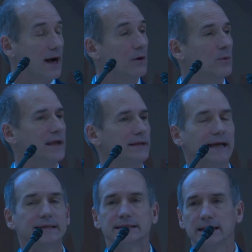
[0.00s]
We had
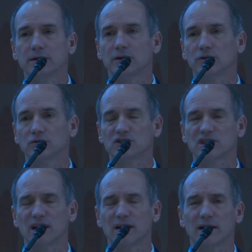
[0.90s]
19 clinical
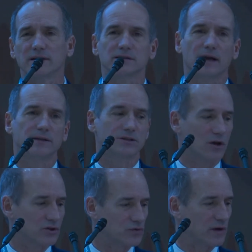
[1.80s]
sites
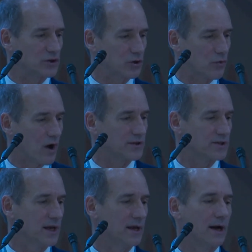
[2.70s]
stretched across
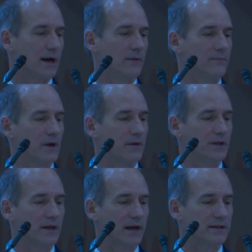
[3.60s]
the
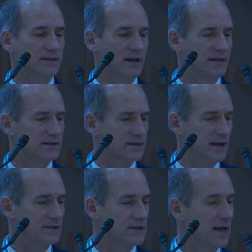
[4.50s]
United
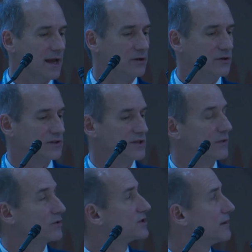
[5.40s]
States, and you can see
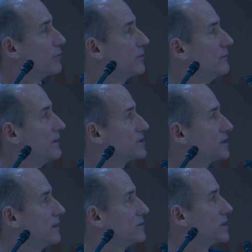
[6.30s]
there are several of the
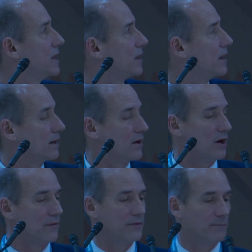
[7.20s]
investigators
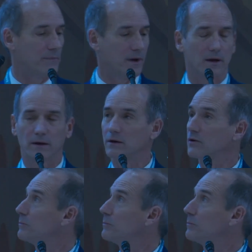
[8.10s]
on the